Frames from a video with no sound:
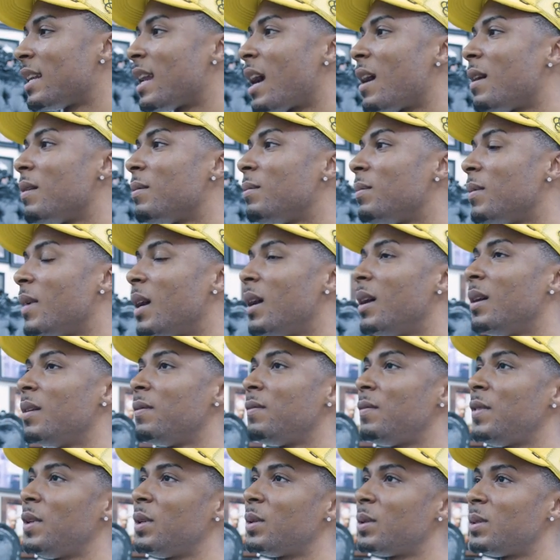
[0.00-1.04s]
And I
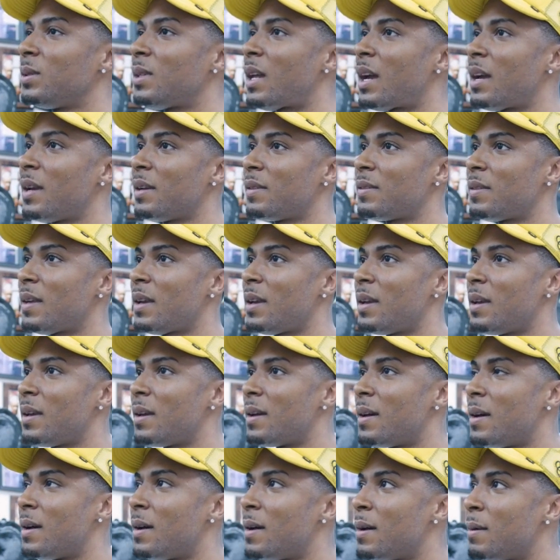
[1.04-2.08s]
feel like
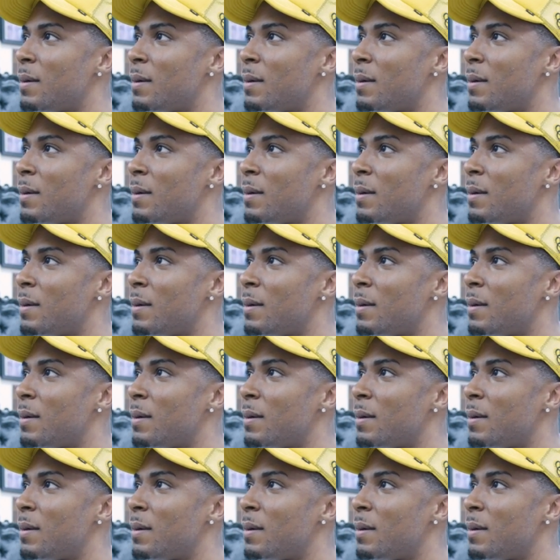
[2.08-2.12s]
that